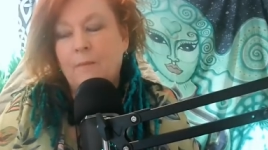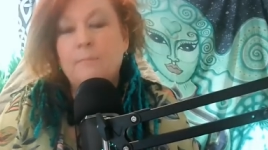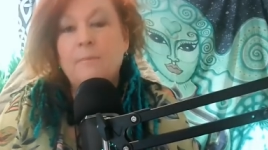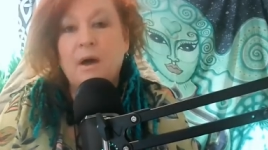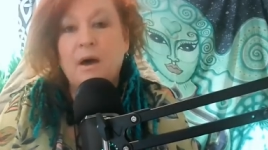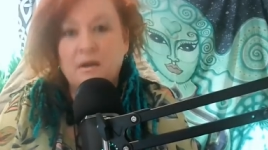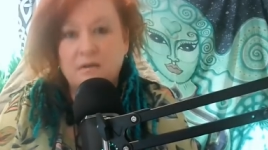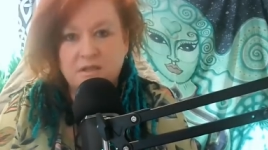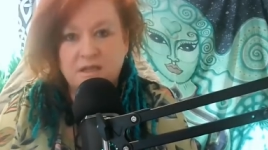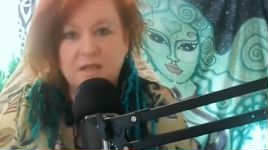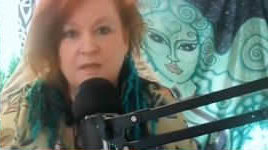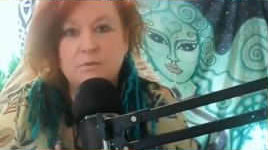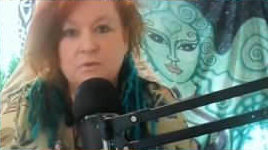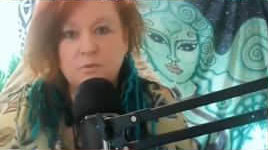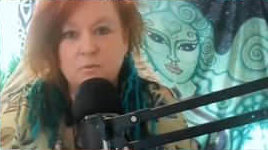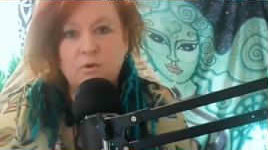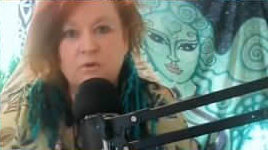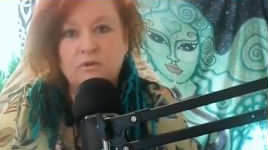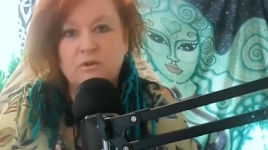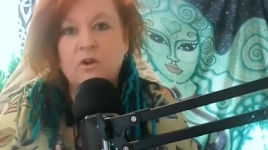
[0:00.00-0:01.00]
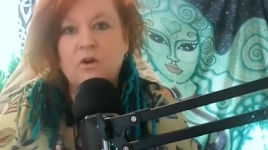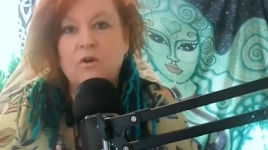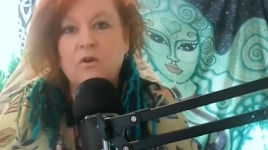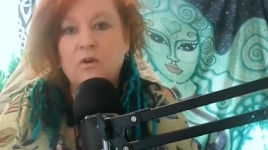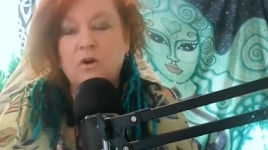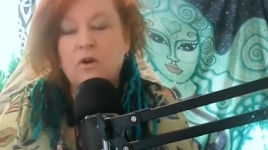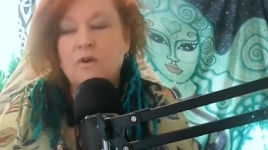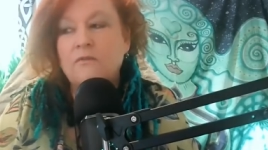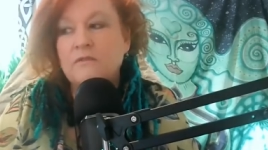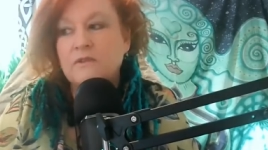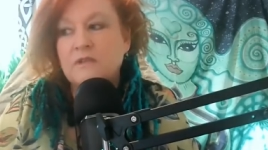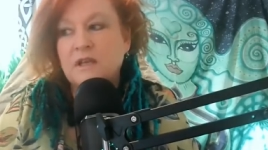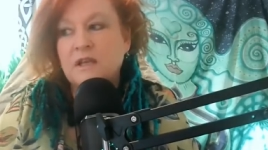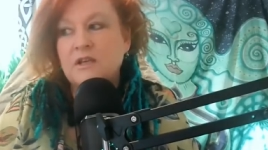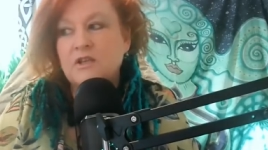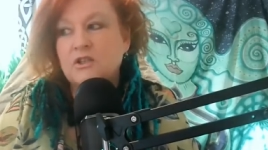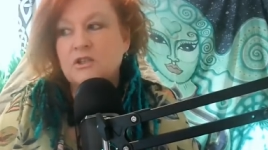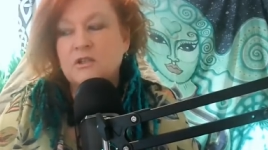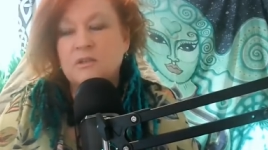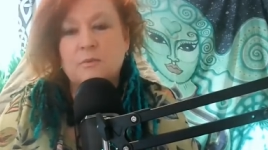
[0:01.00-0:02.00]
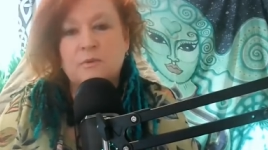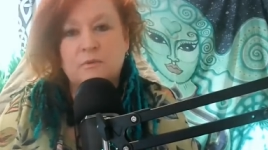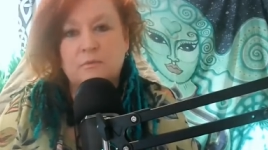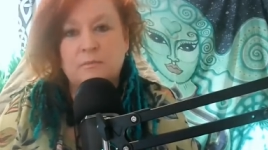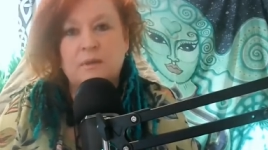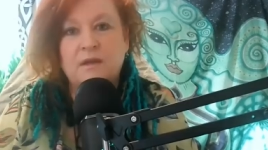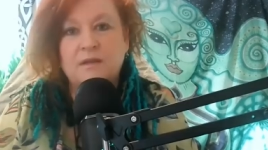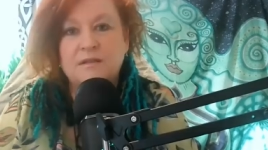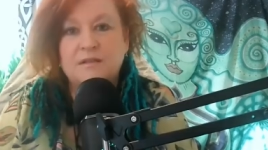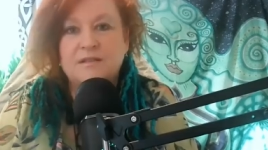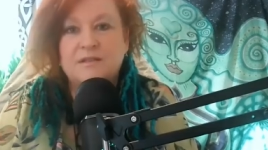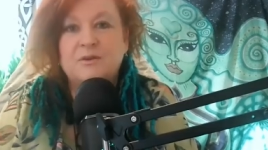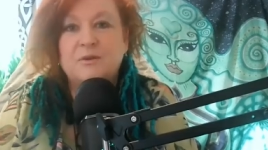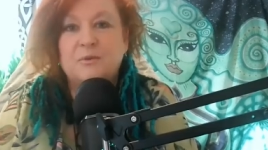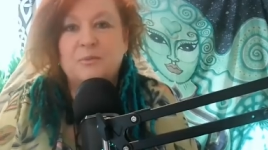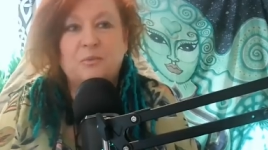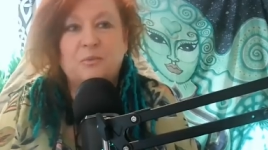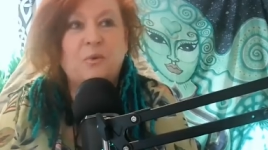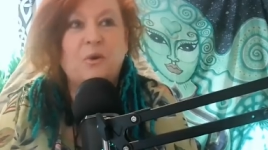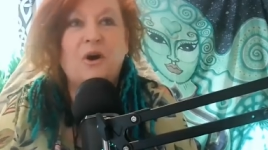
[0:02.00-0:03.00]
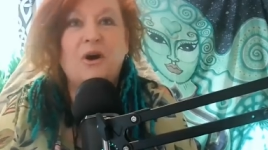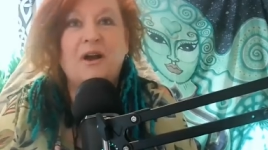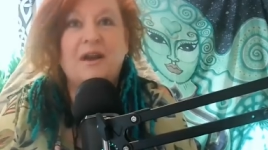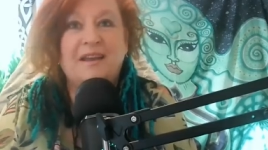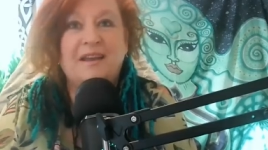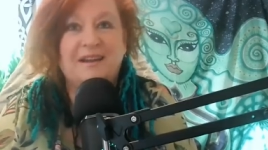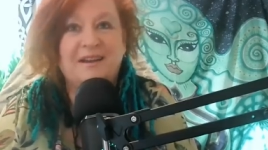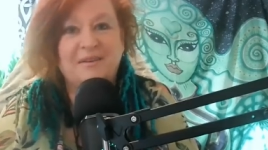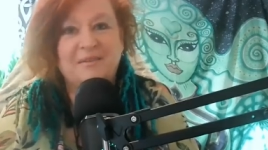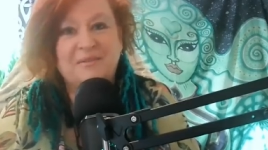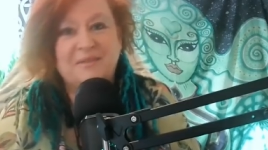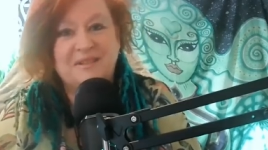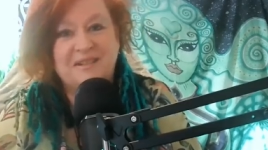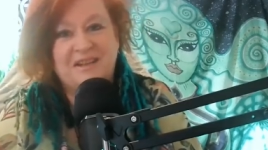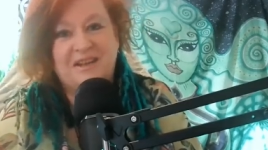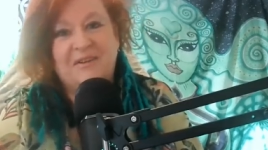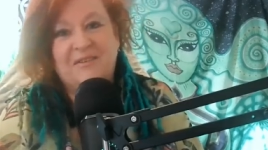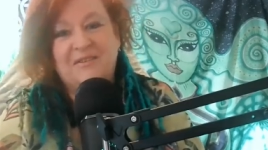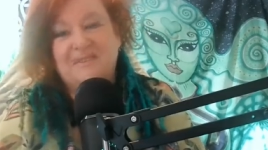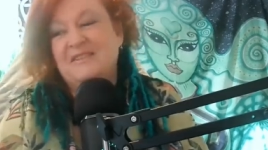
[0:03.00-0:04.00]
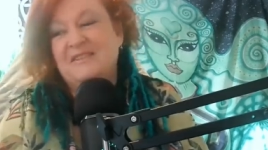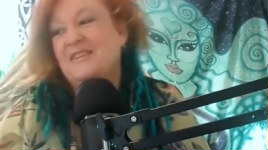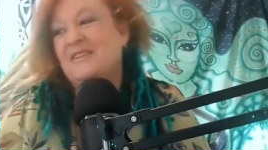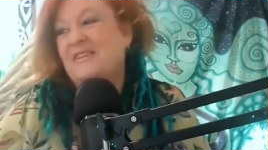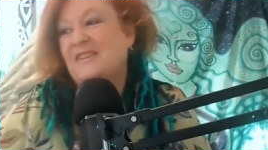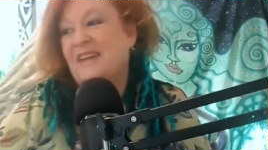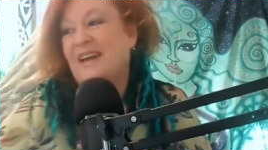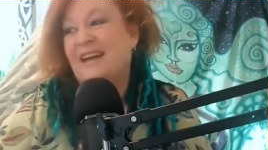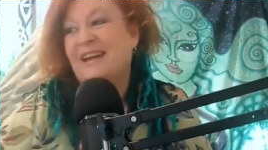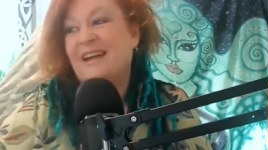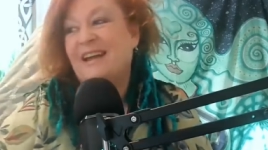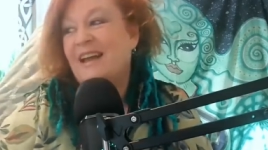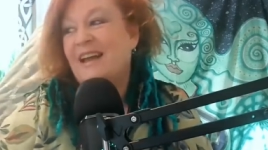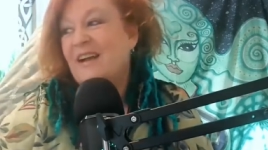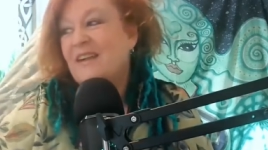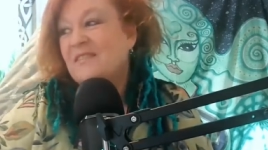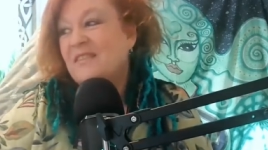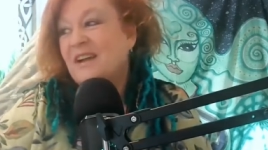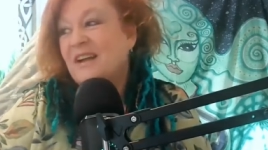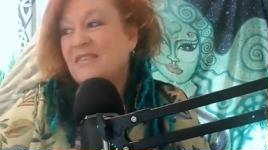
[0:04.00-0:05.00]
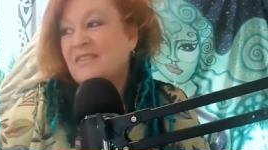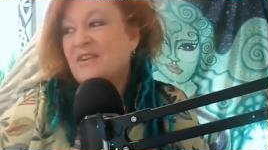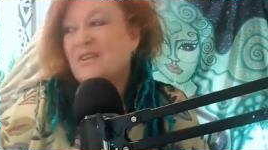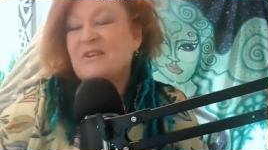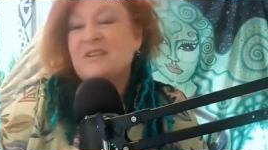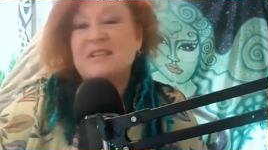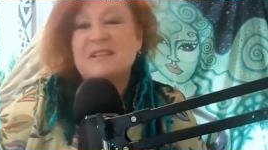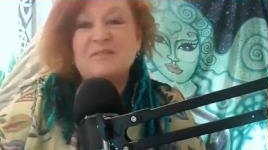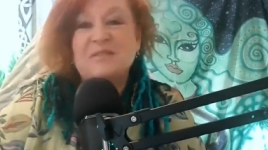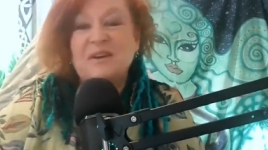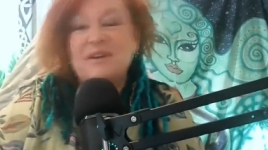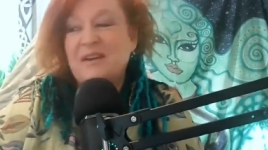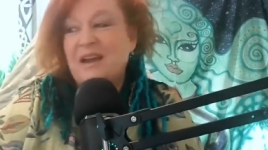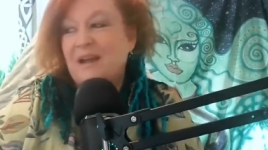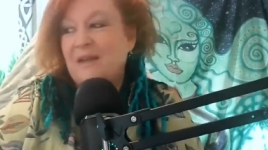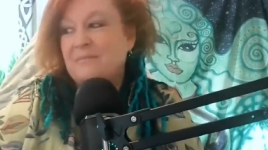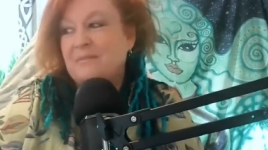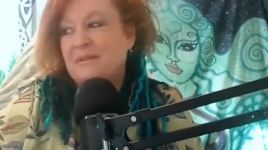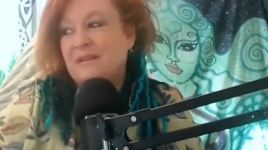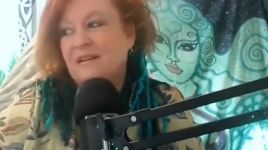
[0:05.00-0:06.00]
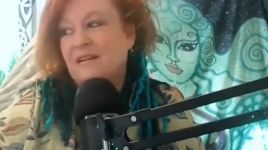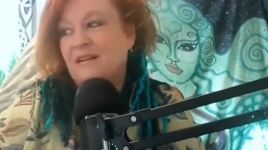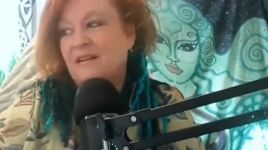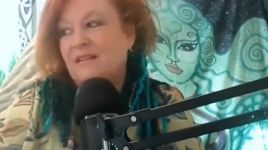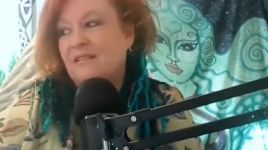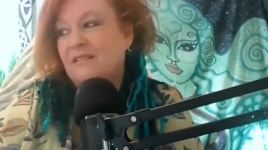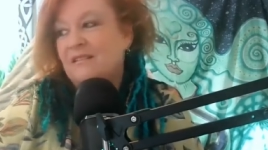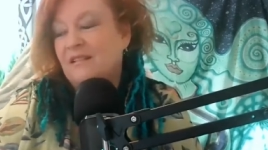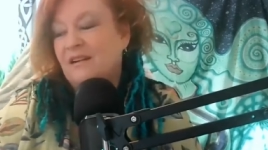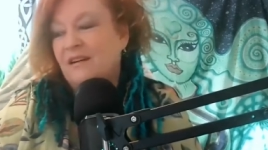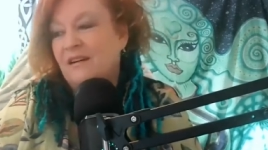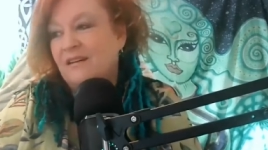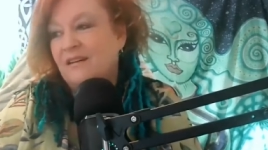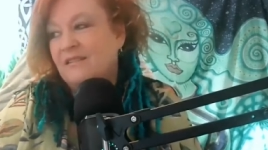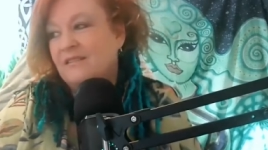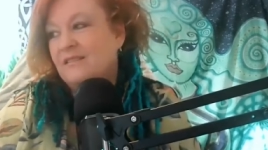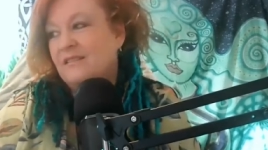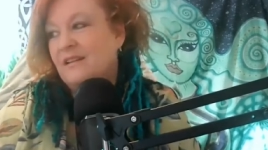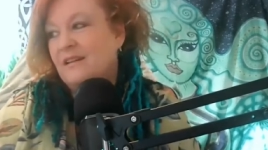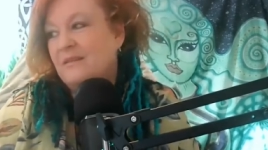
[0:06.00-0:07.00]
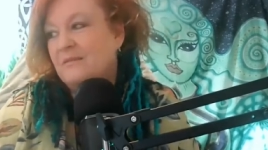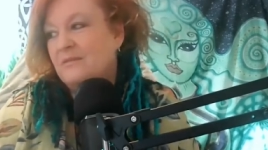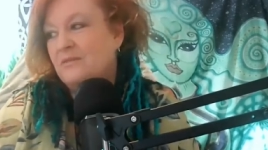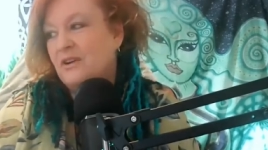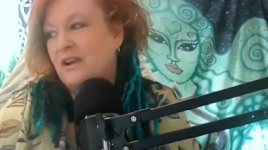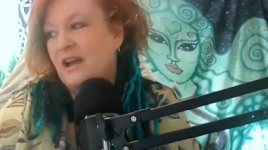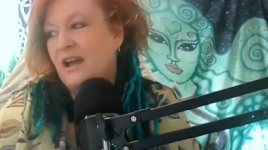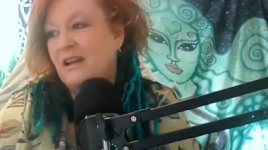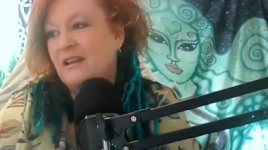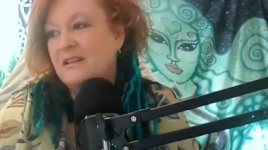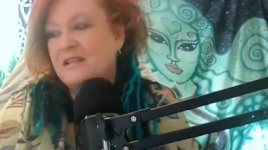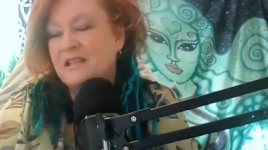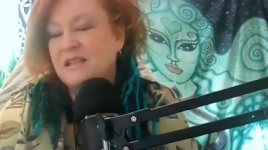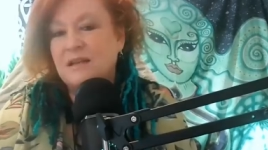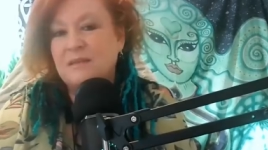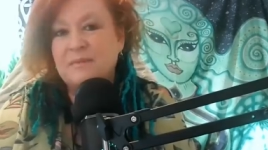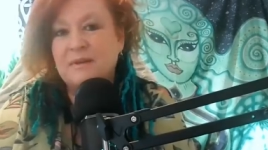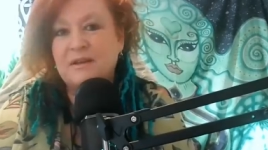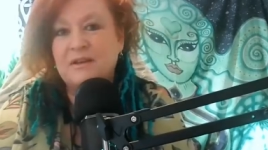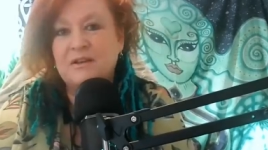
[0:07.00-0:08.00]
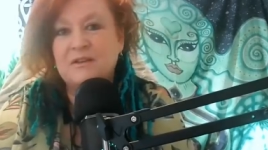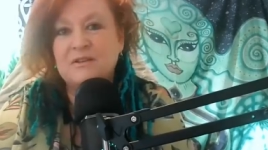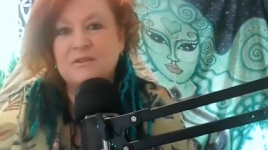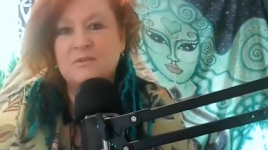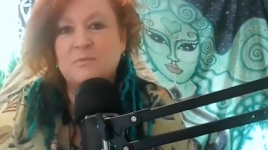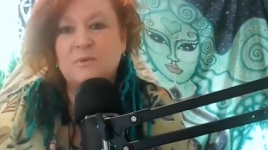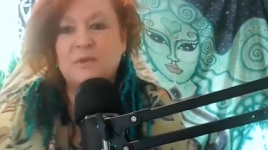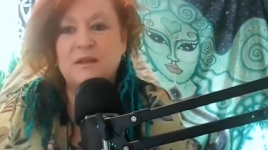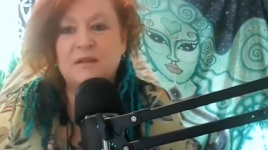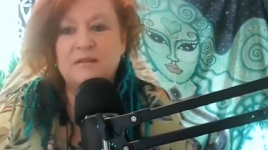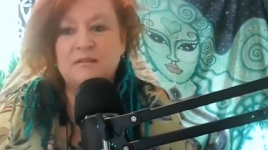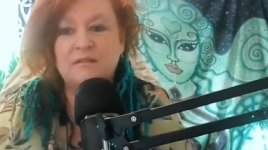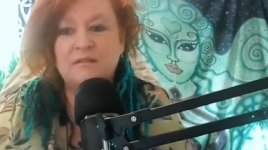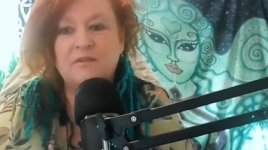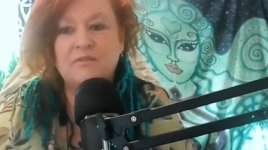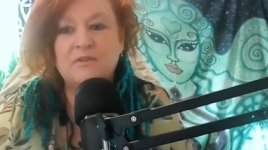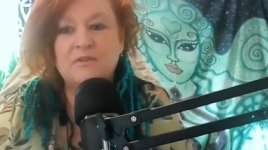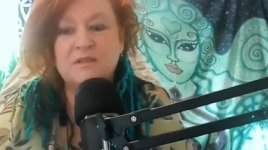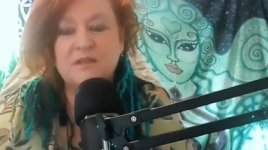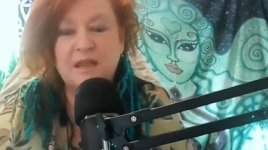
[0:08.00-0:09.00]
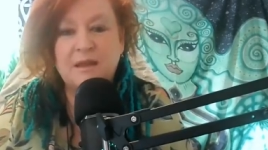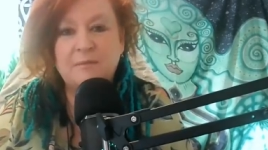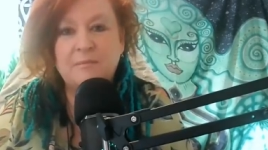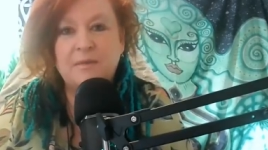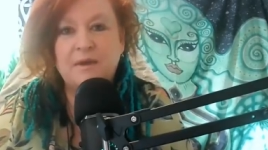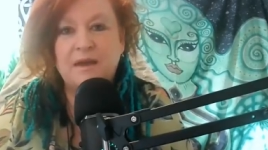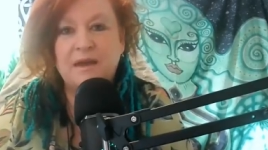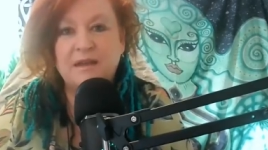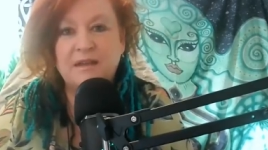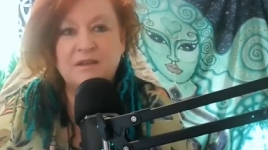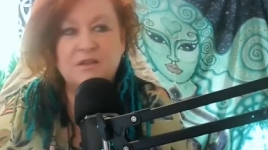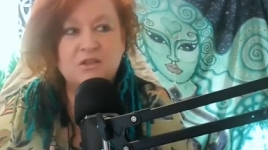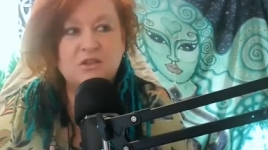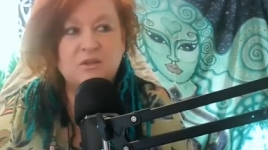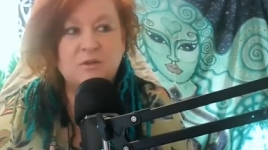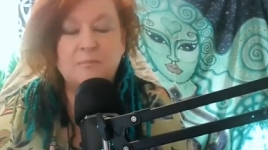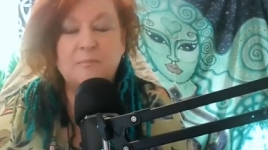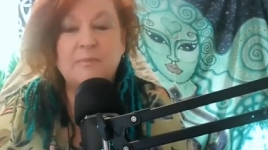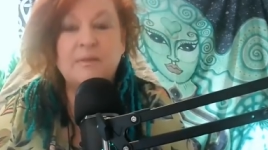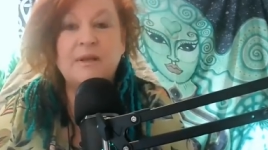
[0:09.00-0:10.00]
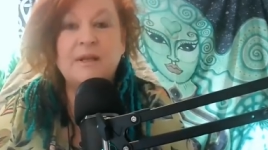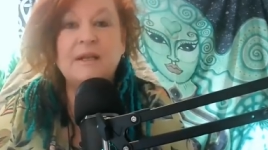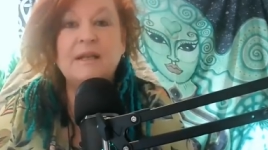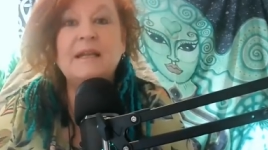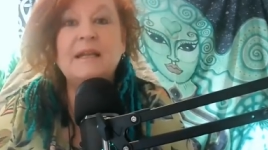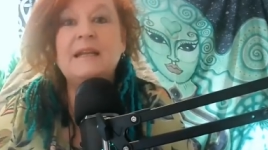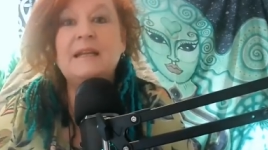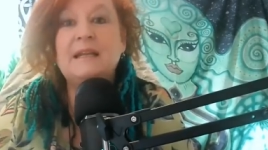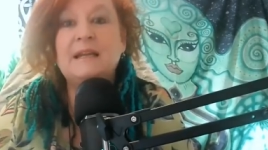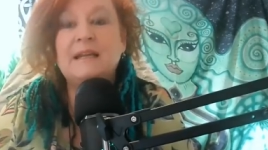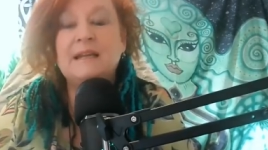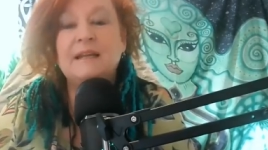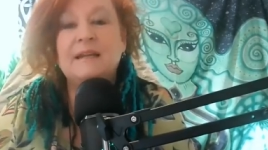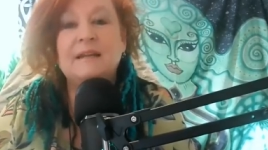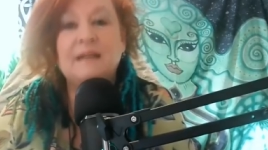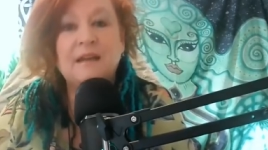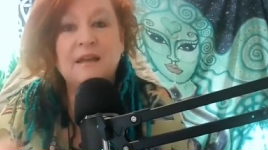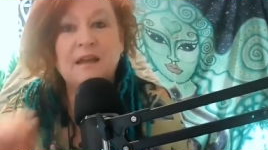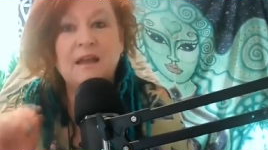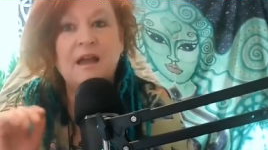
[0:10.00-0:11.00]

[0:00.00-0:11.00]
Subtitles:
But he would want long conversations with me as to why I would go and do that. But of course, it won't happen in our reality because we're on the same page completely.